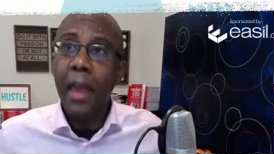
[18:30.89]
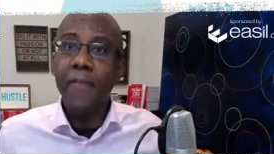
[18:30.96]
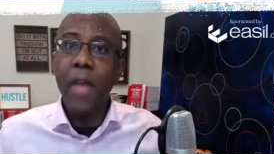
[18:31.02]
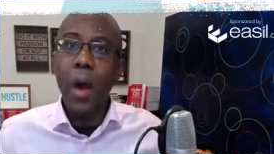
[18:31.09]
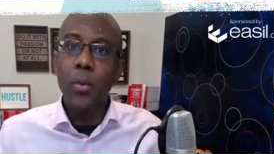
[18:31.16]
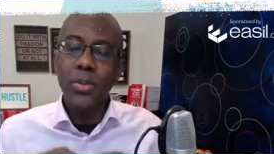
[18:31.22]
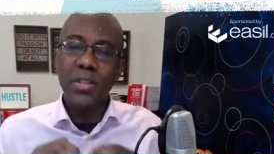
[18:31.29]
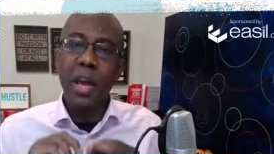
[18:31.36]
And
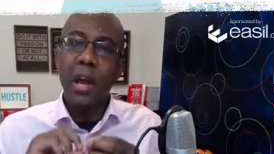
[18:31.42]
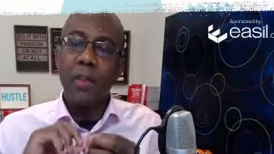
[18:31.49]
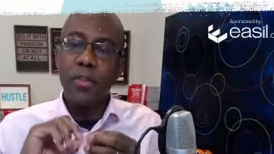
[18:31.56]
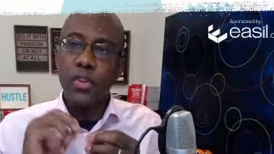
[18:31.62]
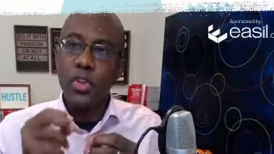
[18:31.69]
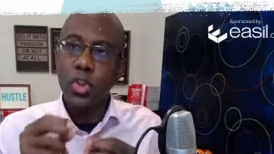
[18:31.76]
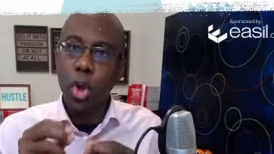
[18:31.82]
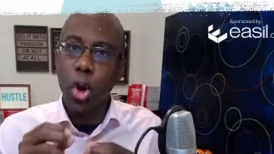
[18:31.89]
that was kind of
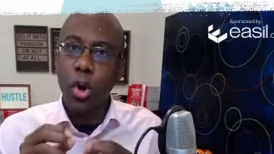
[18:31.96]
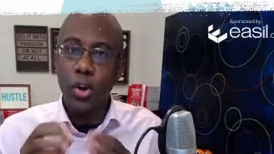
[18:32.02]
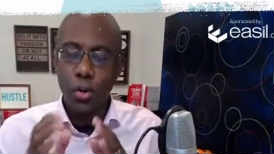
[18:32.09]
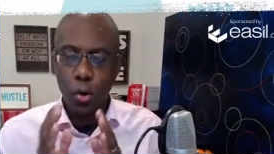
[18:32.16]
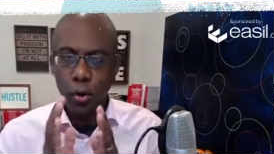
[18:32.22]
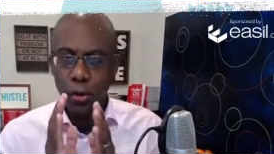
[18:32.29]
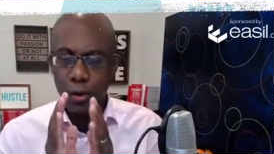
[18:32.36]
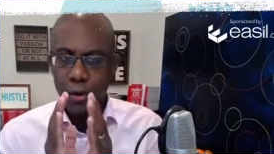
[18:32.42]
the
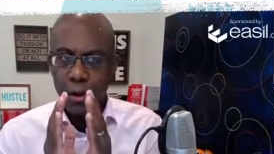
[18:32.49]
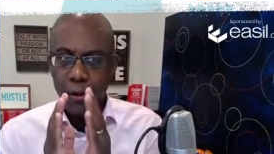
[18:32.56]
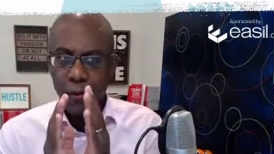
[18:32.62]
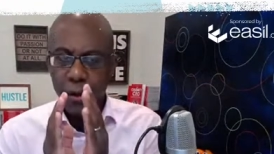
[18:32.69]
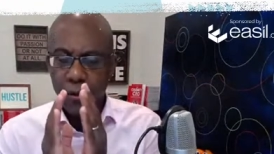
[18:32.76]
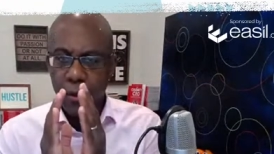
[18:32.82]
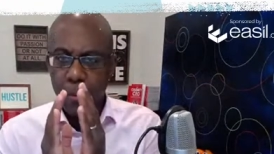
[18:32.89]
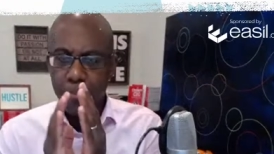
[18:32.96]
start, or the
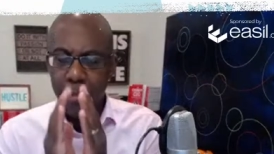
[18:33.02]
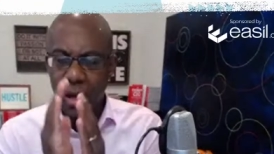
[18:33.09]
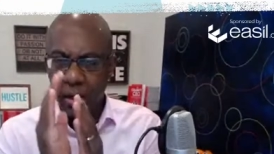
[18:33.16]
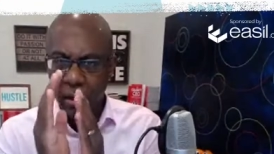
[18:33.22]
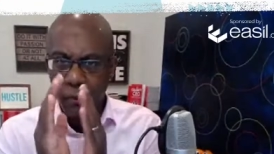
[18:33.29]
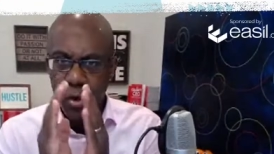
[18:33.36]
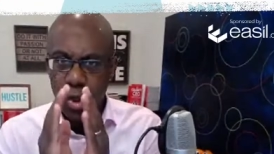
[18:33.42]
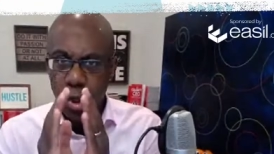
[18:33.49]

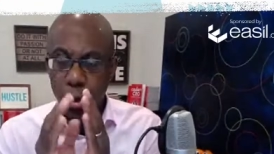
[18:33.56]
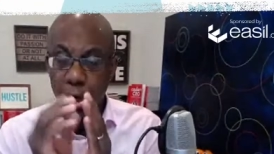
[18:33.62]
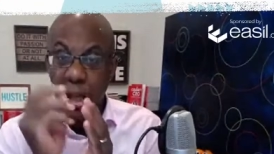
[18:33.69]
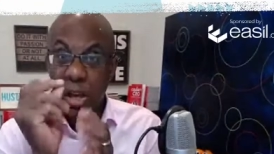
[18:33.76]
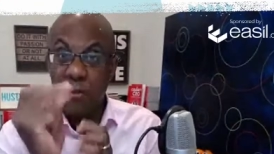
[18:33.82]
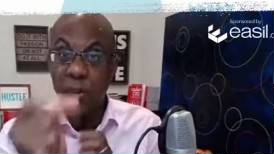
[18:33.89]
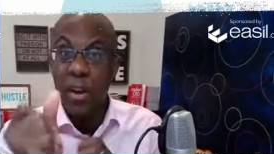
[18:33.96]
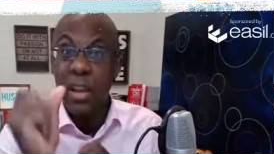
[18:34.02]
middle of the
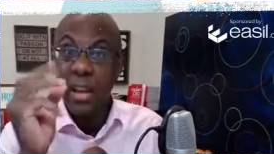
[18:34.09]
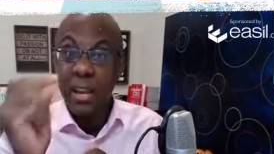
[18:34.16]
journey of